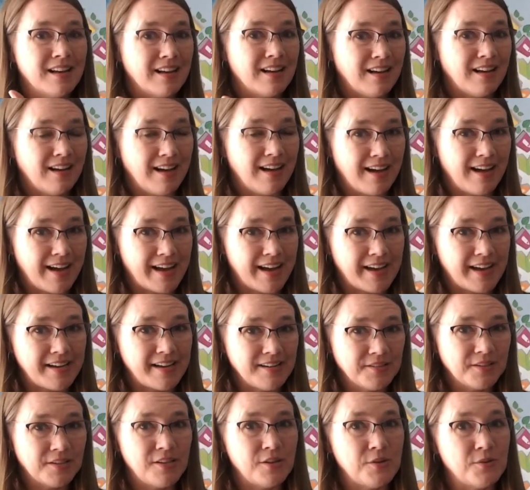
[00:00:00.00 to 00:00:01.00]
I
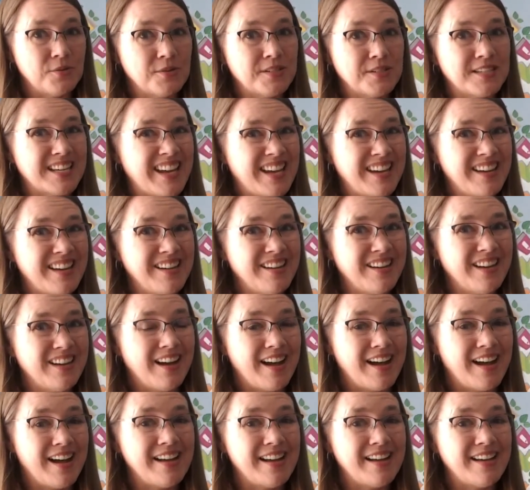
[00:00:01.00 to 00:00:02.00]
use it,
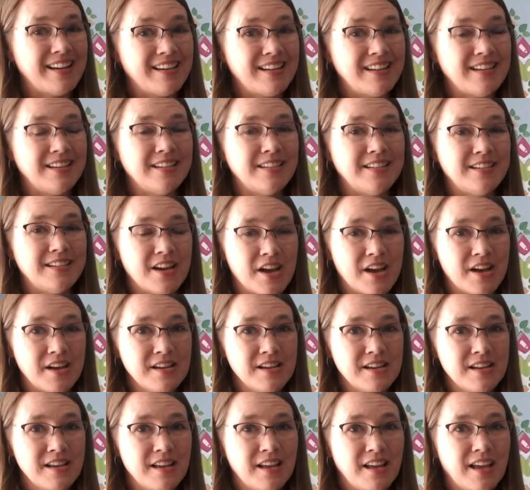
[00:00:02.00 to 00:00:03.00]
I, e,
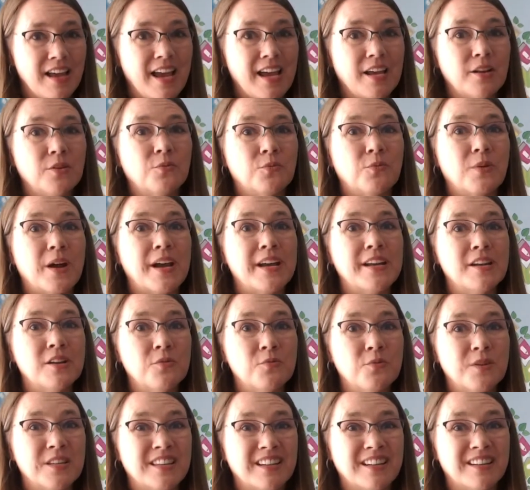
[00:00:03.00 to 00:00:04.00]
ya and write
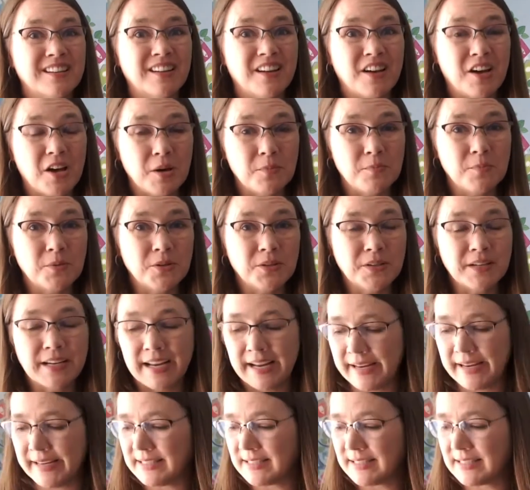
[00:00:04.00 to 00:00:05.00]
it with an
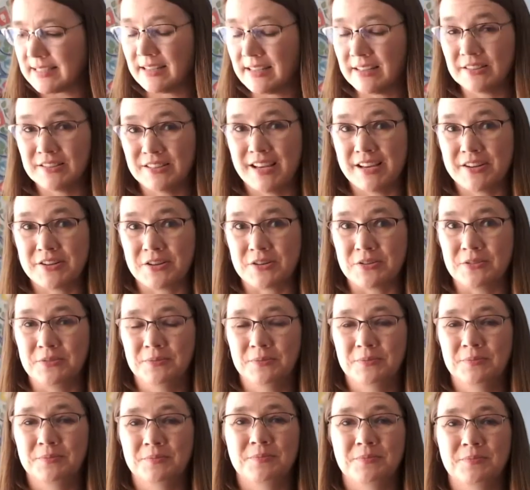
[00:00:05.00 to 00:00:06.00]
uppercase letter.
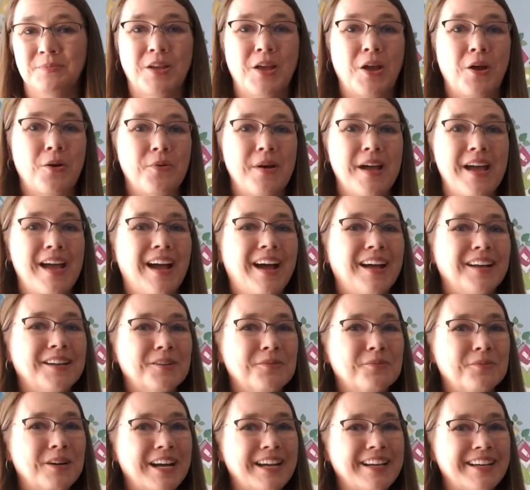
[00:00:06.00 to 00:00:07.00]
Go ahead
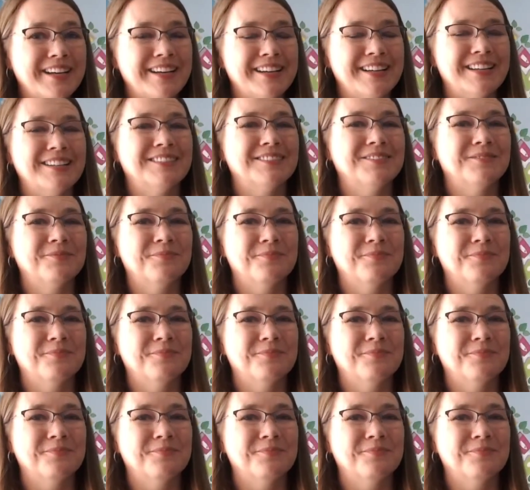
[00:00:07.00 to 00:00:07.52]
and write it.